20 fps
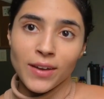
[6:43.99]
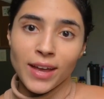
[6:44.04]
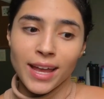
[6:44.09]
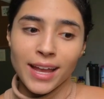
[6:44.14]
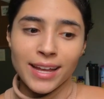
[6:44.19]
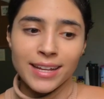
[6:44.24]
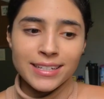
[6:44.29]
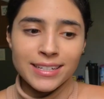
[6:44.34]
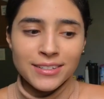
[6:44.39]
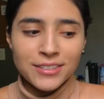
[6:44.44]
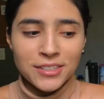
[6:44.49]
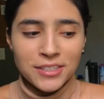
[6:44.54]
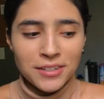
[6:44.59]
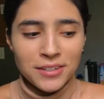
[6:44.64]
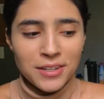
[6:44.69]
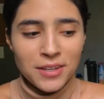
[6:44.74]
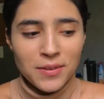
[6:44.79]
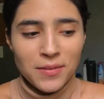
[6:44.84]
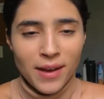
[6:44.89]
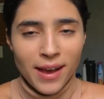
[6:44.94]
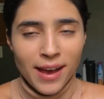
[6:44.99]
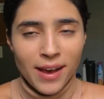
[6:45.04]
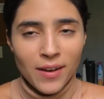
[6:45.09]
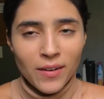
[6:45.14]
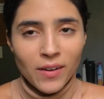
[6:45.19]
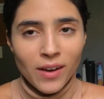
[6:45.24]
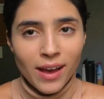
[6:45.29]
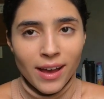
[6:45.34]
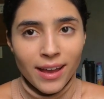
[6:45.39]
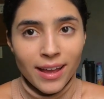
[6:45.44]
and I'll show you
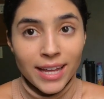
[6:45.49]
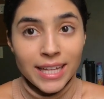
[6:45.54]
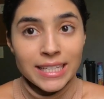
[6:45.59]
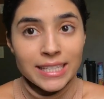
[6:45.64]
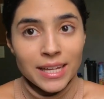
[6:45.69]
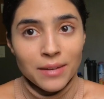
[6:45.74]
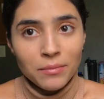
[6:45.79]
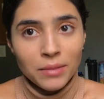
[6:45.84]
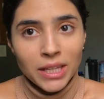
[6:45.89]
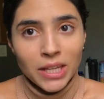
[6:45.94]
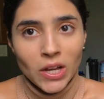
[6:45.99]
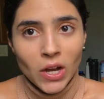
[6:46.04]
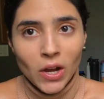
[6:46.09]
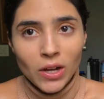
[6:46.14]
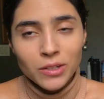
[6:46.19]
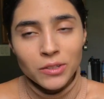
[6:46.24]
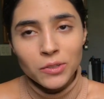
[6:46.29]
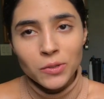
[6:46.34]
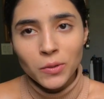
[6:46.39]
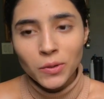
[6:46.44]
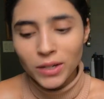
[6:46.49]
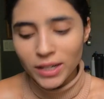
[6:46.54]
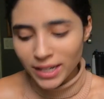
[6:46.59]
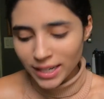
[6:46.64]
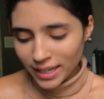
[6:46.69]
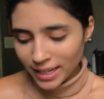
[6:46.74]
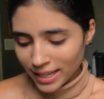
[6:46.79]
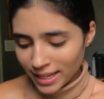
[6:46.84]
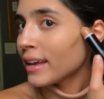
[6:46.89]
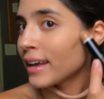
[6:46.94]
how I in-depthly
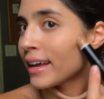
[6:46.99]
contour.